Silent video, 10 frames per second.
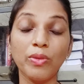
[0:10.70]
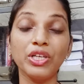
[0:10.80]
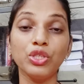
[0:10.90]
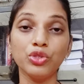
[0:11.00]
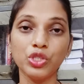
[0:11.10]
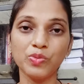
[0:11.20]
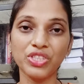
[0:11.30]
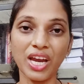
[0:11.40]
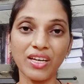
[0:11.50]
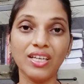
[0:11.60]
my YouTube
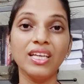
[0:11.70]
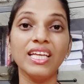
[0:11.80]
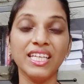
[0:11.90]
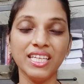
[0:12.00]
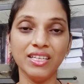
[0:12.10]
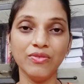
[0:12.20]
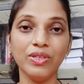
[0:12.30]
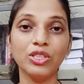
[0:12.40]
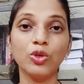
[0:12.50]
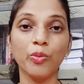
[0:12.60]
channel Heal
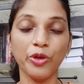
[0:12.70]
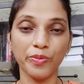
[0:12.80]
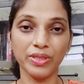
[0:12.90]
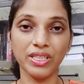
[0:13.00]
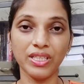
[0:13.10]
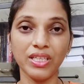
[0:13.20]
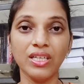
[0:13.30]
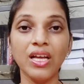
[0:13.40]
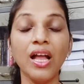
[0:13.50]
with Homeopathy.